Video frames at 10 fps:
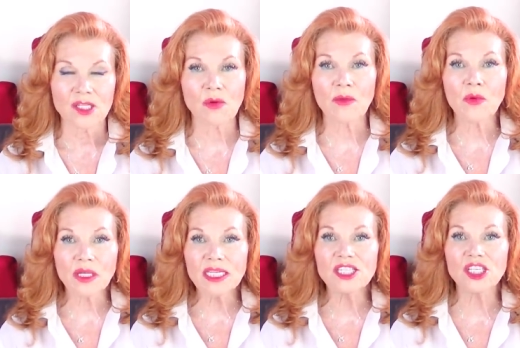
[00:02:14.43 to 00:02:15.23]
So I
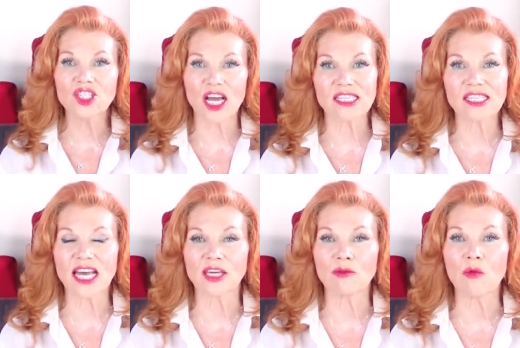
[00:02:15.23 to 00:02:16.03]
really suggest
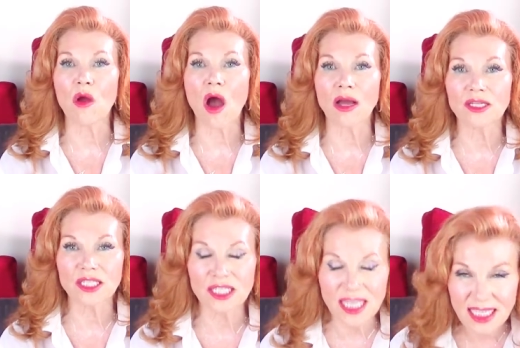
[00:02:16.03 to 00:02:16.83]
that you
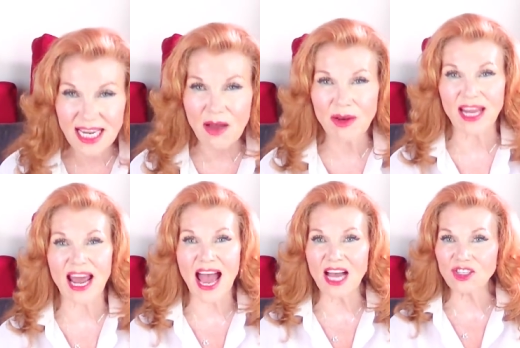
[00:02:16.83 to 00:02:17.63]
sit down
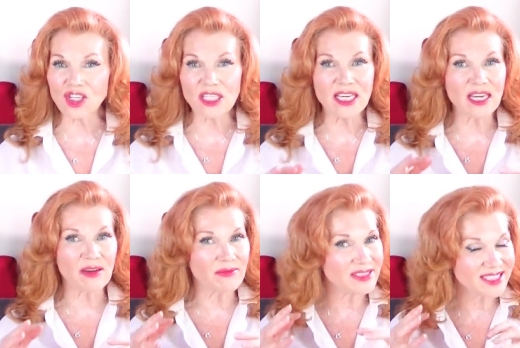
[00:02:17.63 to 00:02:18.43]
and
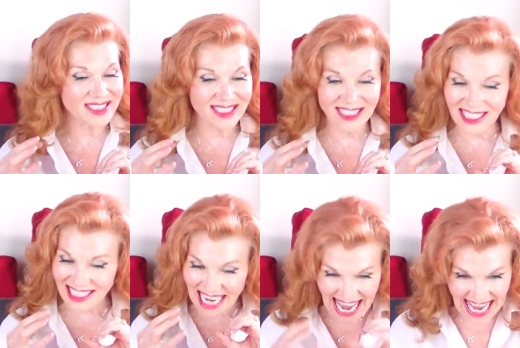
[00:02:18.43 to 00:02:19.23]
actually
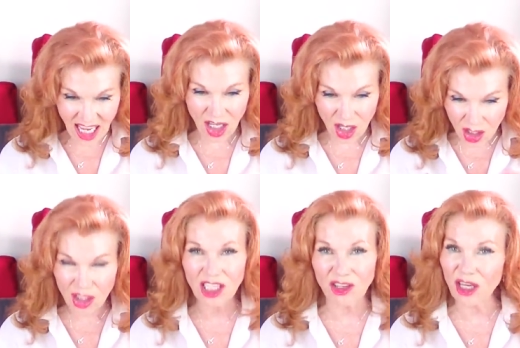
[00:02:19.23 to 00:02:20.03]
take a
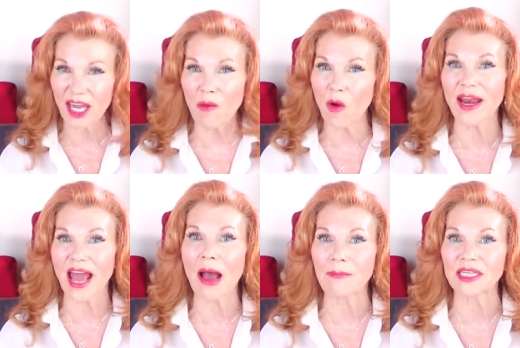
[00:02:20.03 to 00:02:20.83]
good look at what
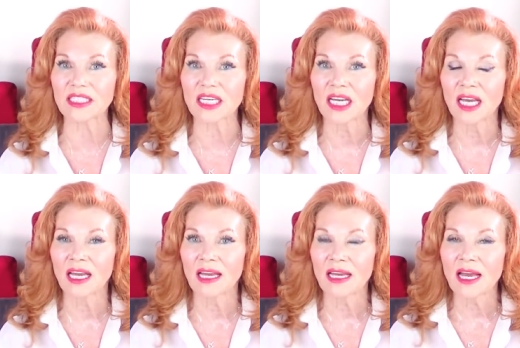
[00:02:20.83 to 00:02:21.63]
happened.
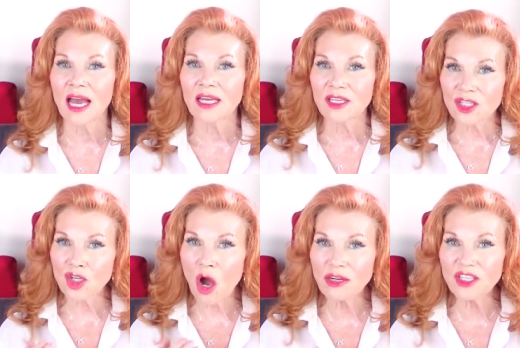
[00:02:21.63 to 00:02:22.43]

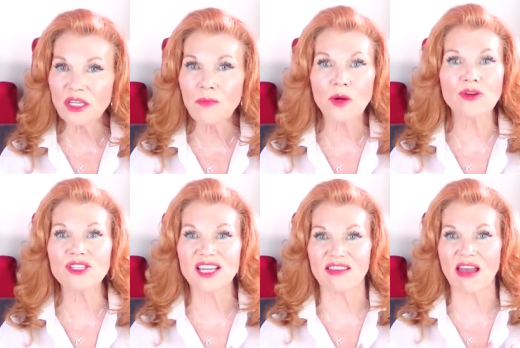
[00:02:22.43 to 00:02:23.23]
Talk to the
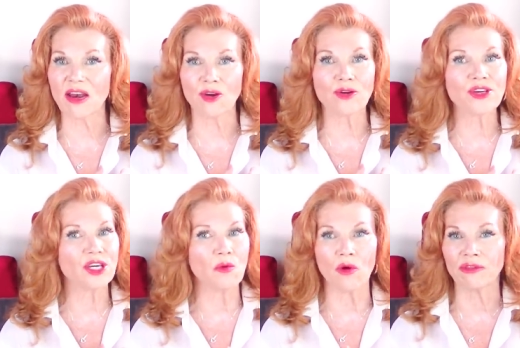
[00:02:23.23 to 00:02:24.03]
person that
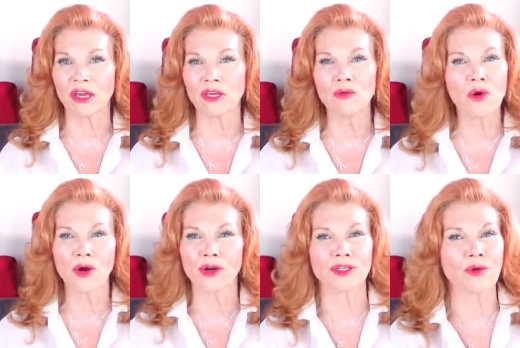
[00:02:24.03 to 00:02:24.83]
hurt you, or that you
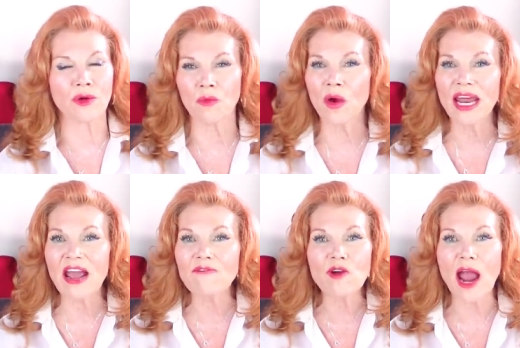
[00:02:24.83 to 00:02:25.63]
hurt, or
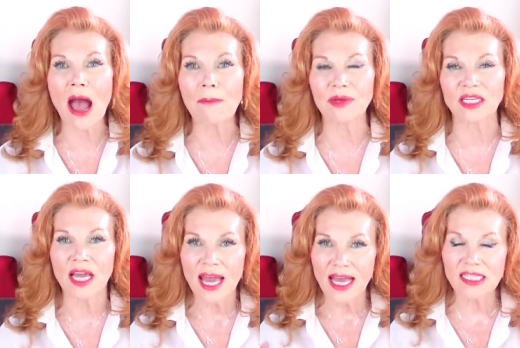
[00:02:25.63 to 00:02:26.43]
whatever happened,
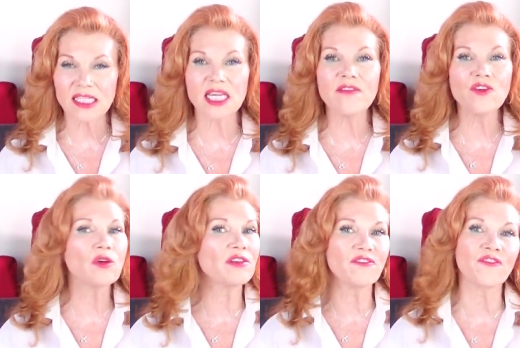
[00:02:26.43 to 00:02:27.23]
and see if
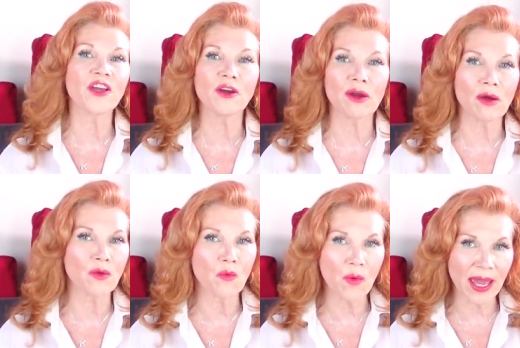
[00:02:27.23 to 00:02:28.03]
you can figure
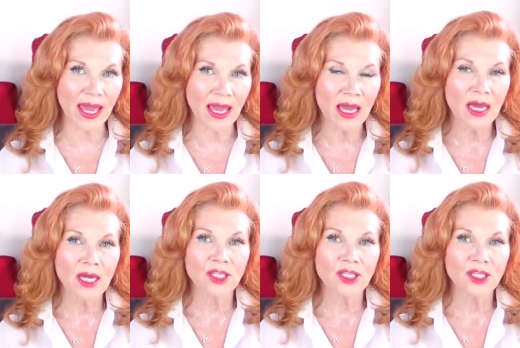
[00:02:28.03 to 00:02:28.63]
out a way